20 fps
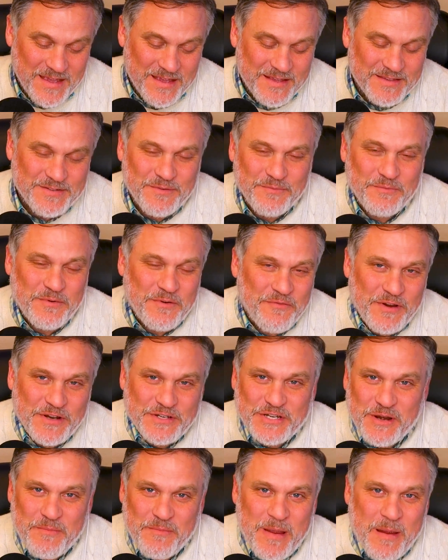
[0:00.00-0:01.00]
So
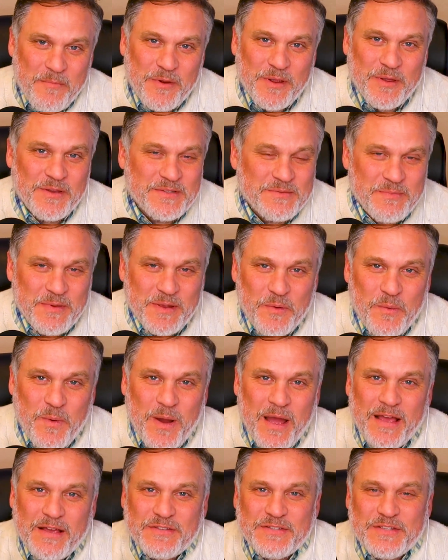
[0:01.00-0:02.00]
refresh our memory. It's been a
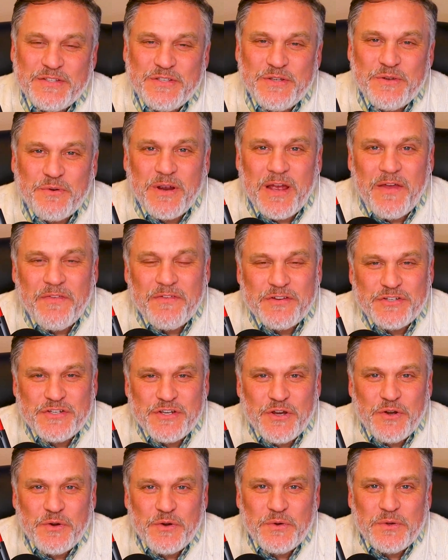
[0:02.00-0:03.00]
while since you were on the
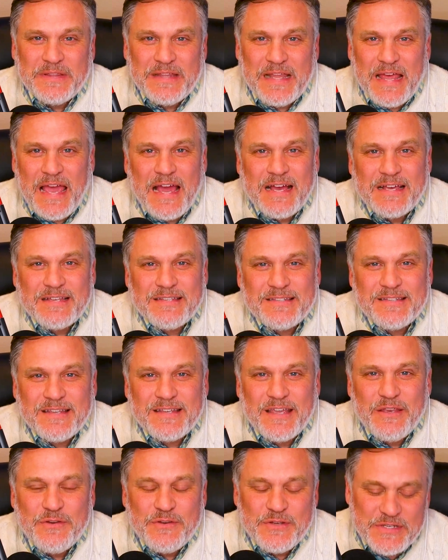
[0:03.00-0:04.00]
show last.
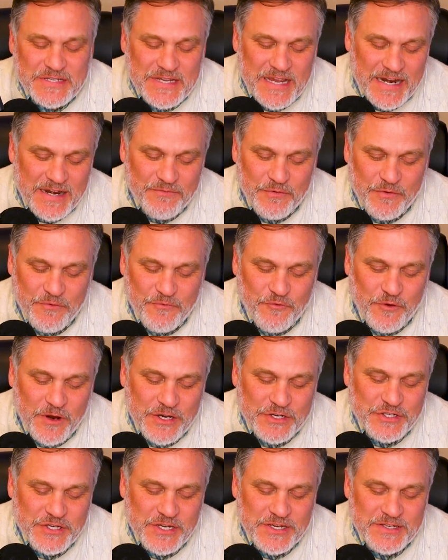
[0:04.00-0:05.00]
Can you just kind of
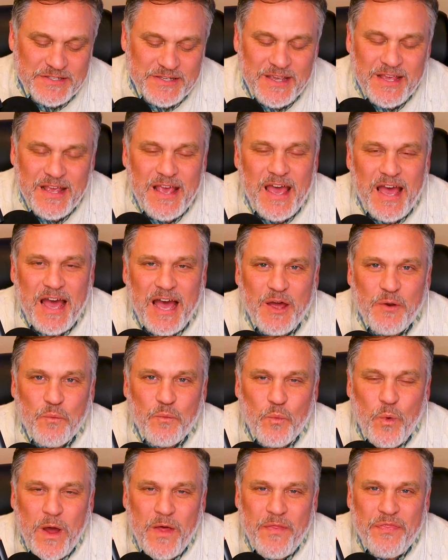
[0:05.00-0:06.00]
refresh us
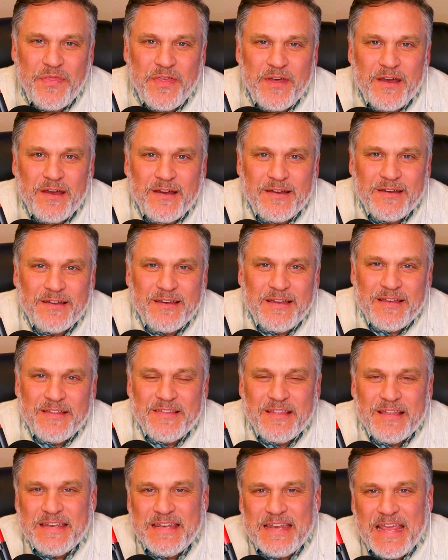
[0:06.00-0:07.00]
on what the
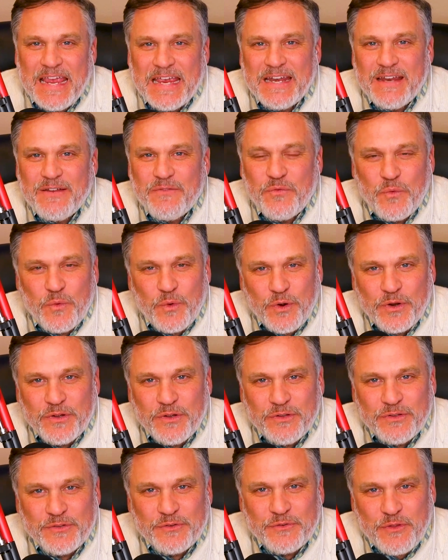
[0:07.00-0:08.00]
negative
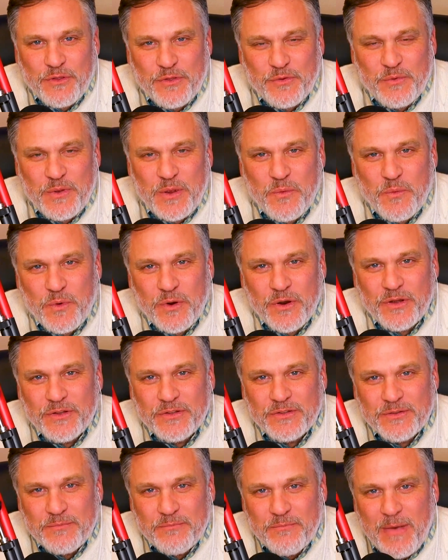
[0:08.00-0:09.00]
world, or the three
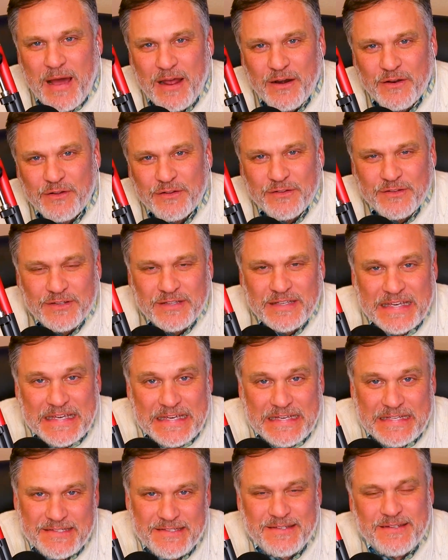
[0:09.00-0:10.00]
world model
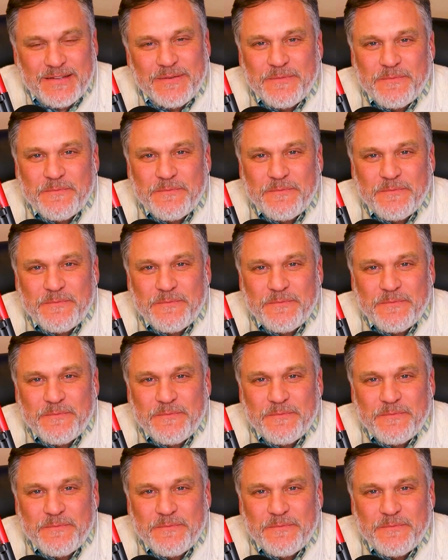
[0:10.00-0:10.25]
is?